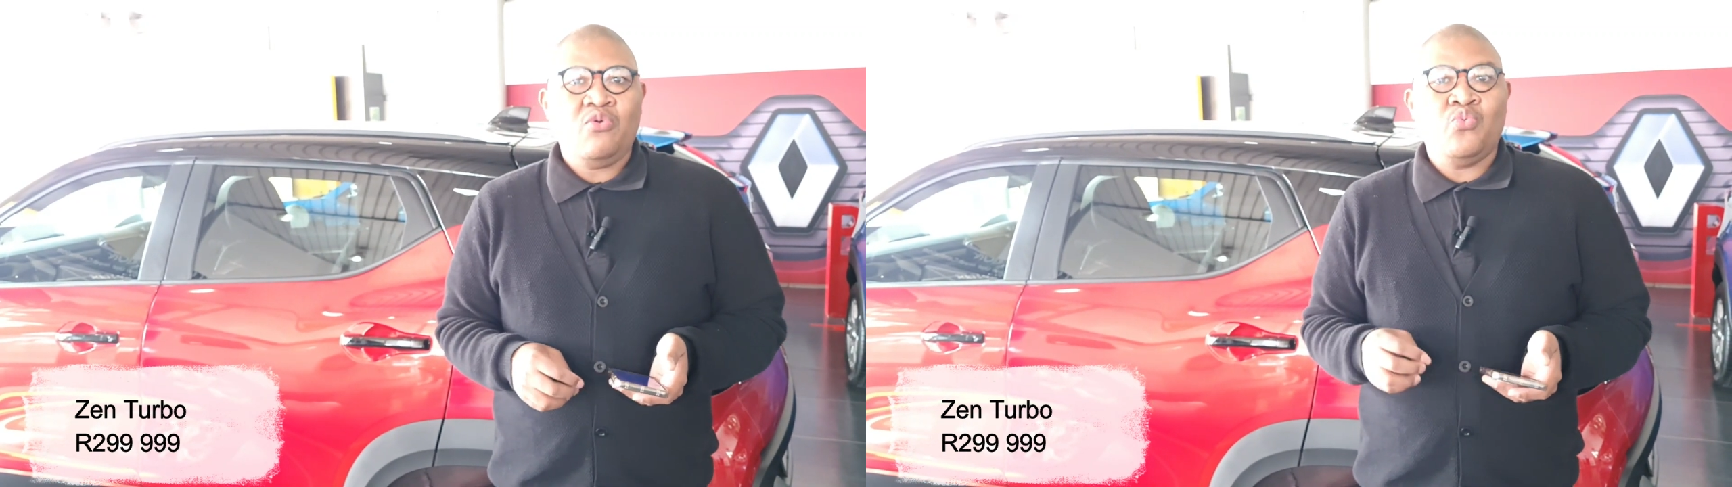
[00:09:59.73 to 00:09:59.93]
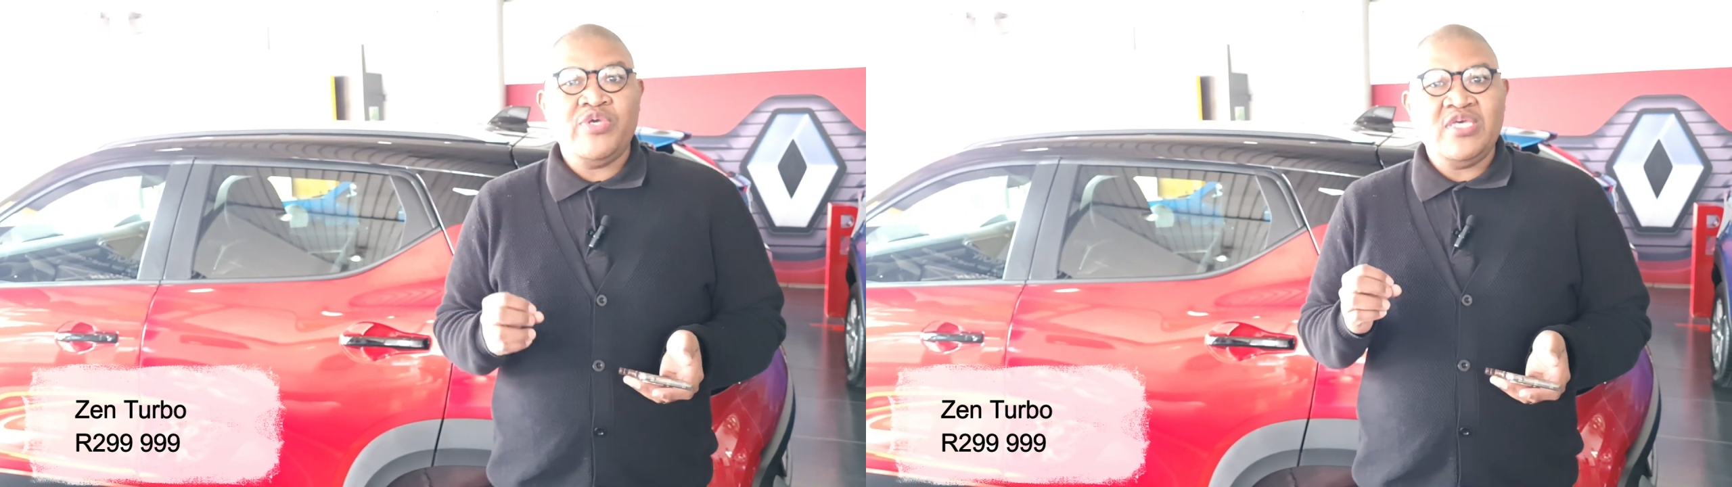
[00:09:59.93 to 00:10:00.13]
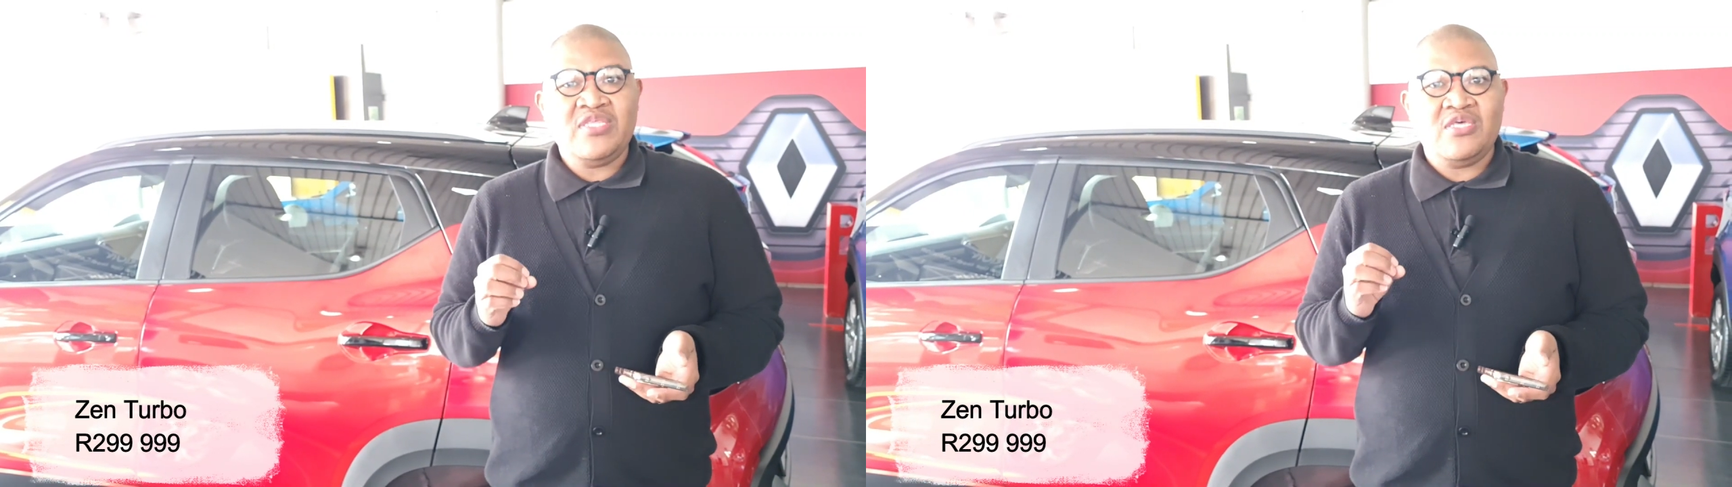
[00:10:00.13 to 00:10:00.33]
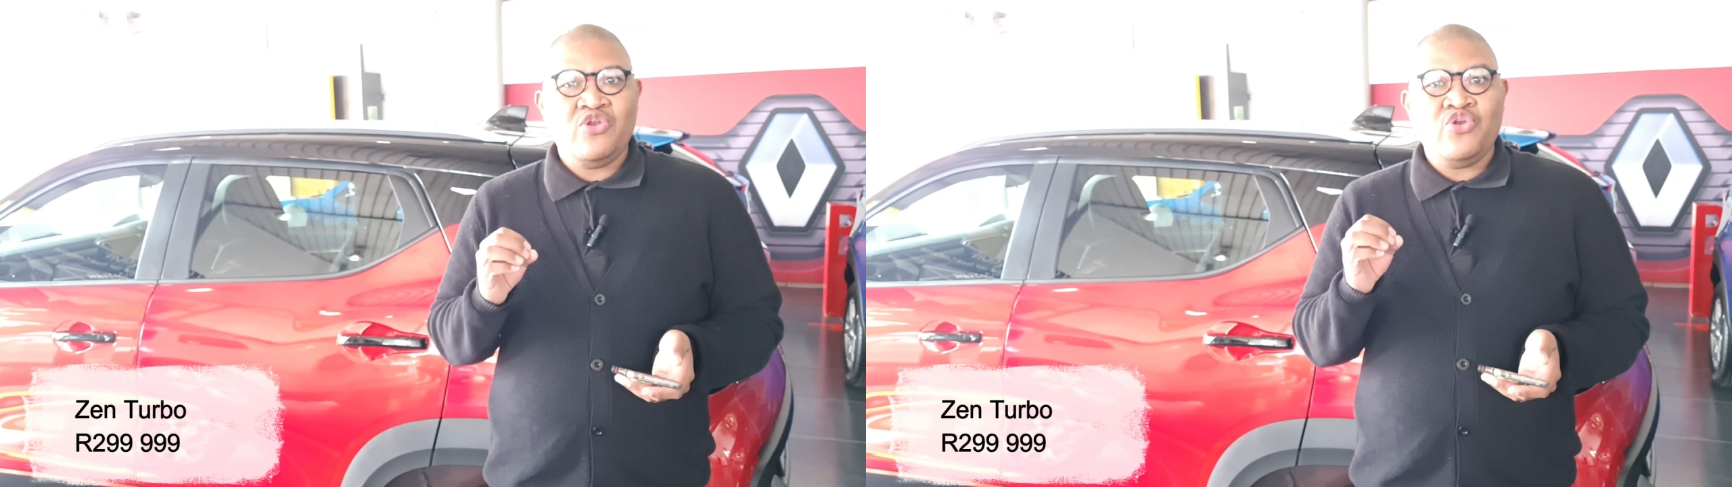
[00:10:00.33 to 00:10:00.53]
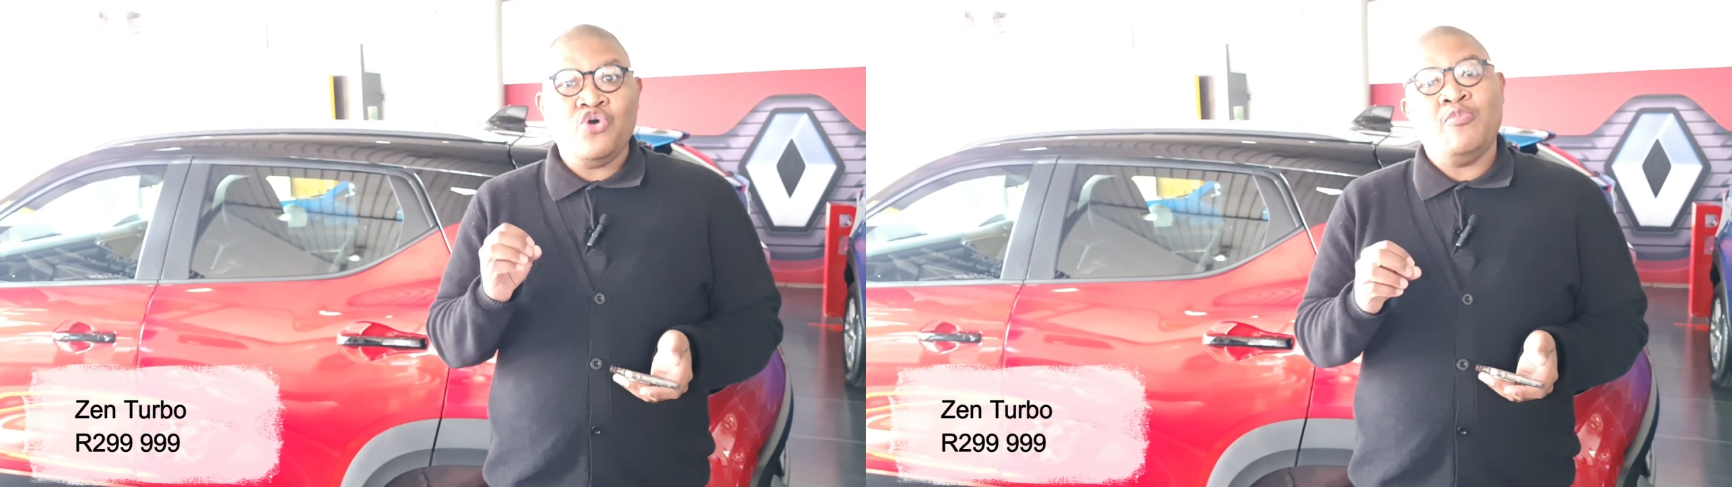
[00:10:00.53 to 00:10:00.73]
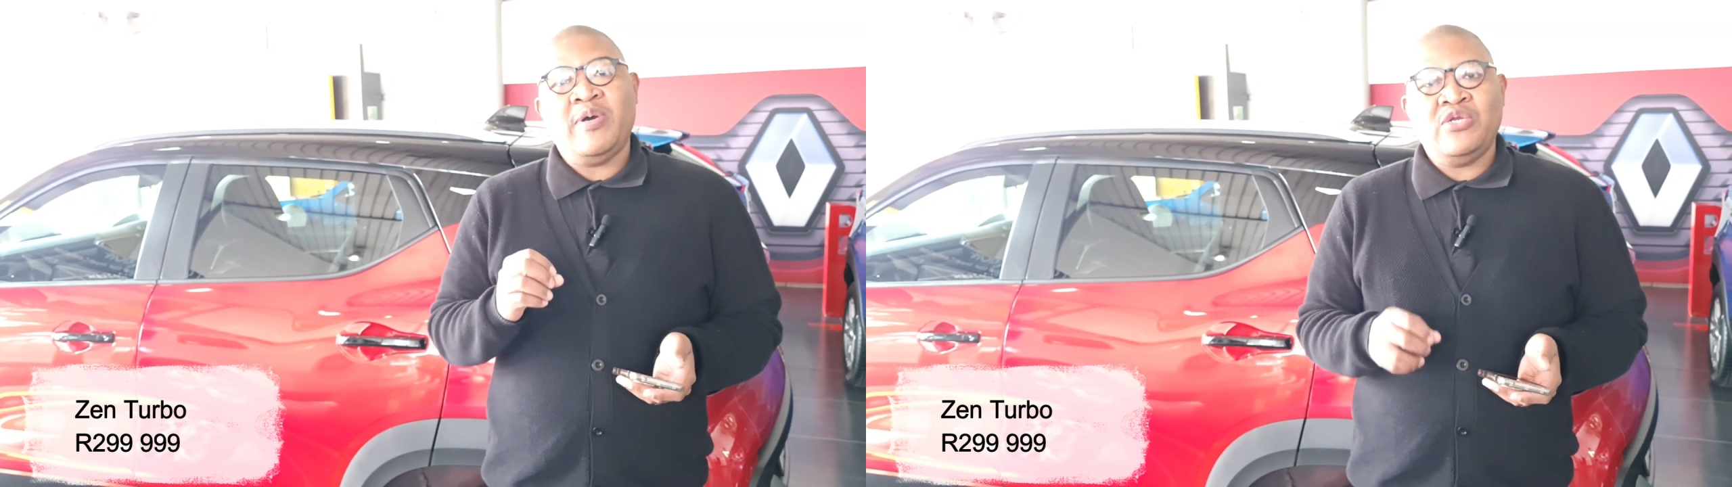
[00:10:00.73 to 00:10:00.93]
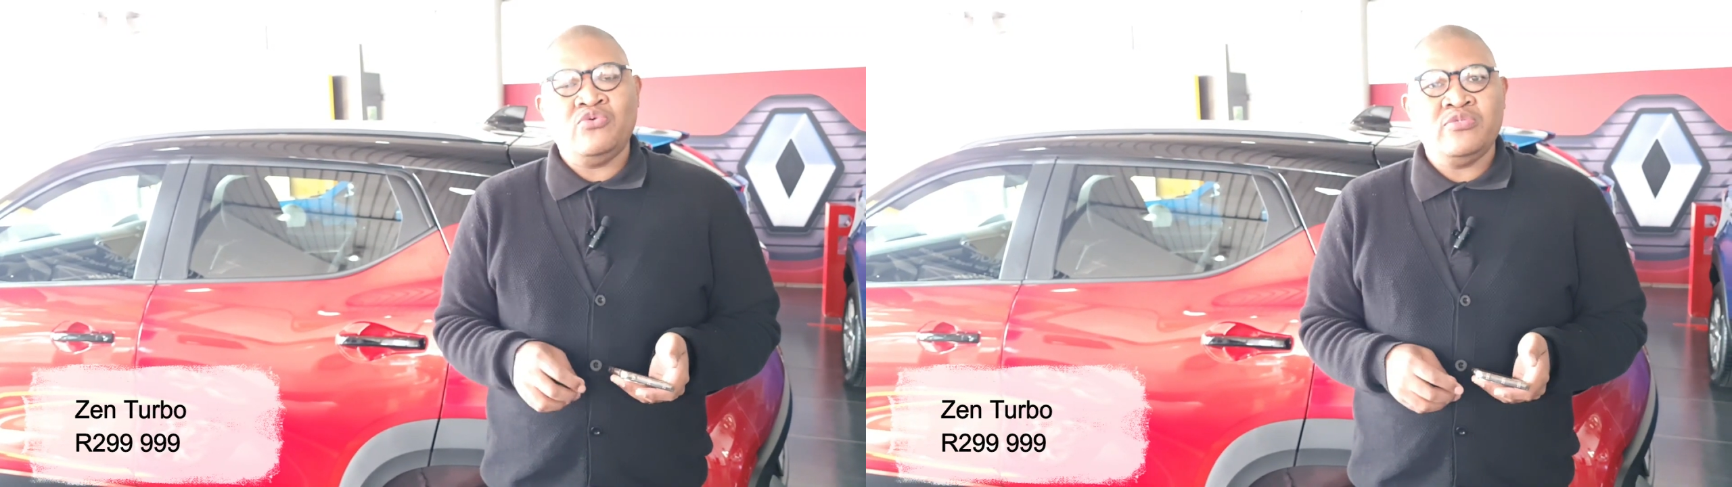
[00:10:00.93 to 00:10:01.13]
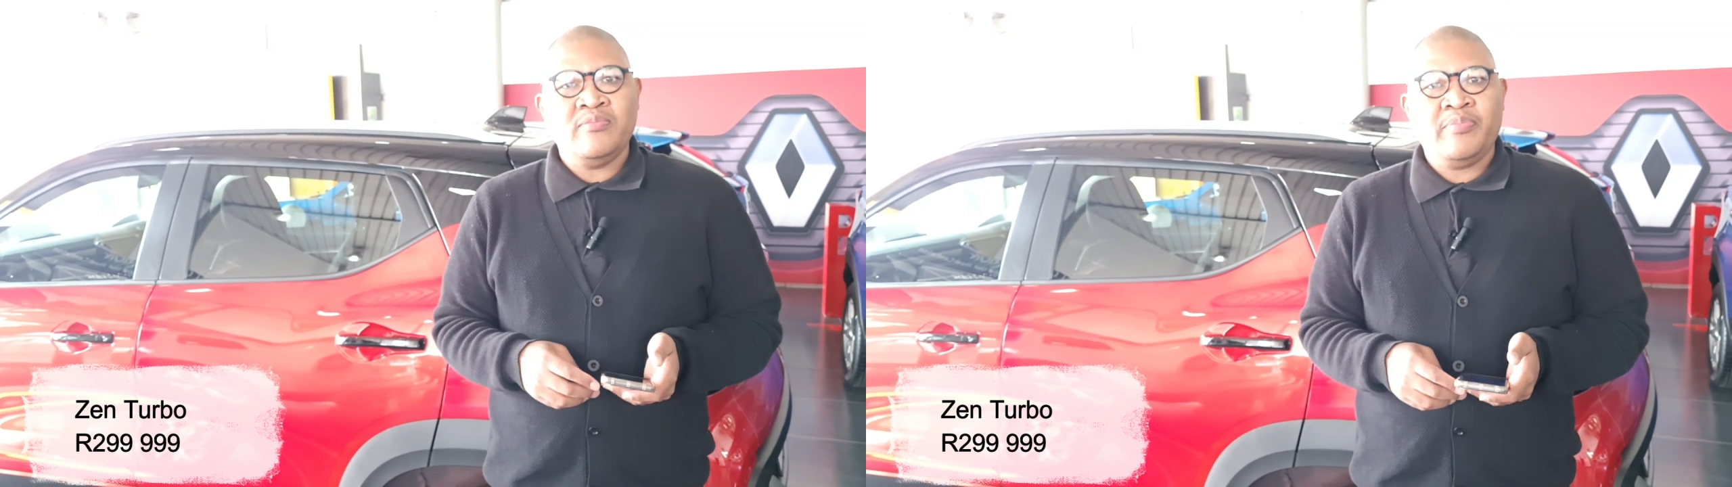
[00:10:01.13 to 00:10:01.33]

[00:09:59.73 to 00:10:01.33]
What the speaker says: with no balloon